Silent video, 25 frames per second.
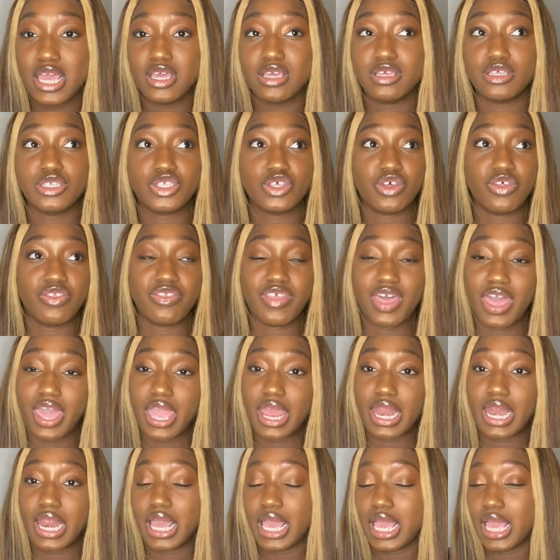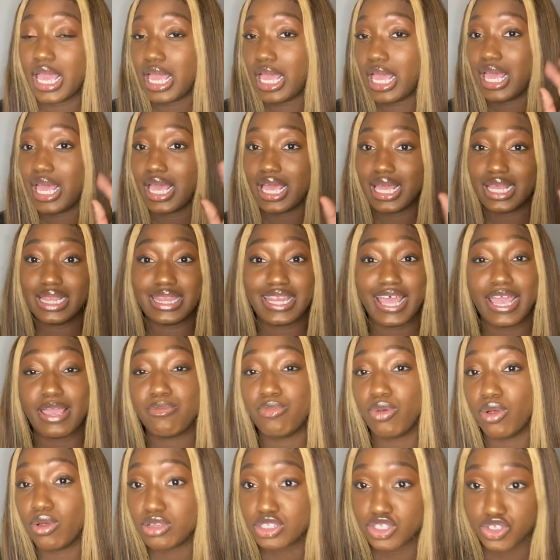So then light
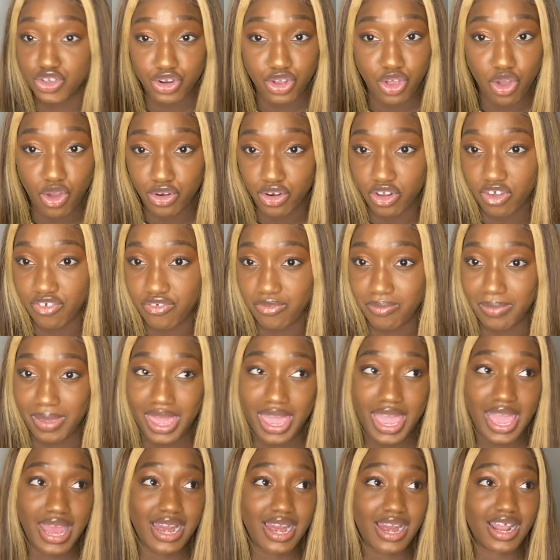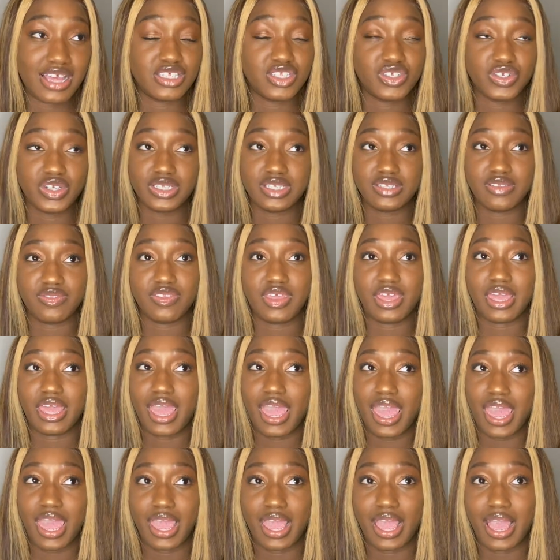bulbs started going off in my head and I started to think,
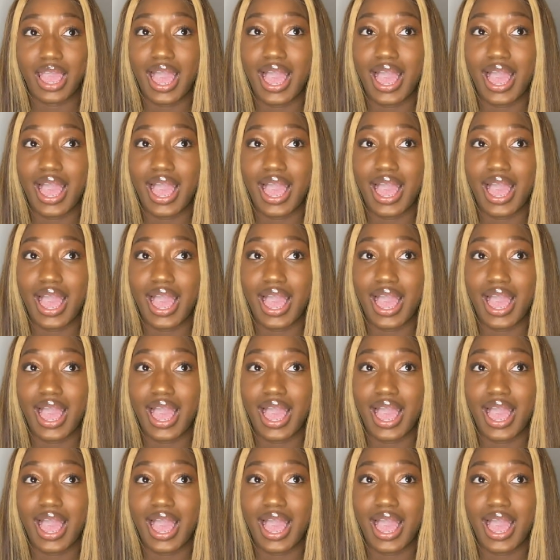hey,